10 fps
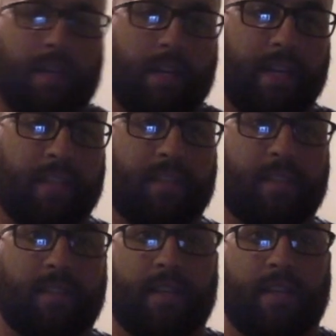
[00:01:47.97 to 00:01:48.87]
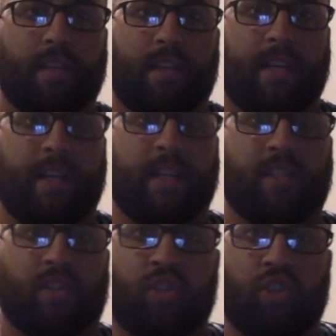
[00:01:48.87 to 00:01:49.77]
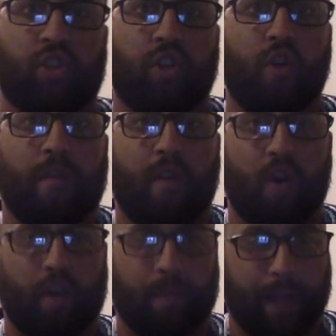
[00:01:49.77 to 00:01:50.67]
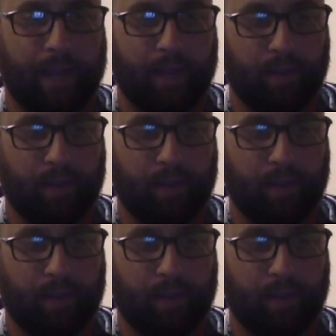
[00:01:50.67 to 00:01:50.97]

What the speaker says: it's a slow falling bait.